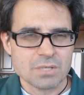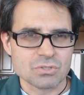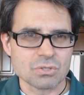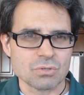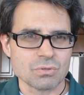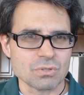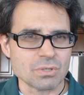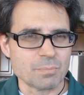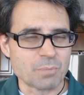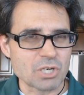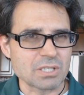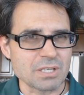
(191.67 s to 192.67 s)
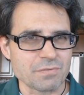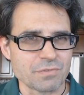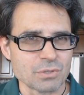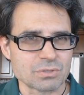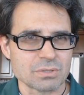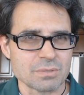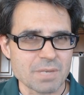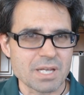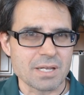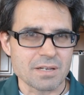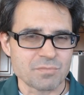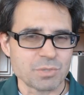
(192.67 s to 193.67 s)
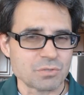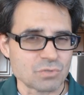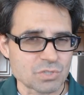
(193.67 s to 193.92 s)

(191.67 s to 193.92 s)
So the Berkey filter may have been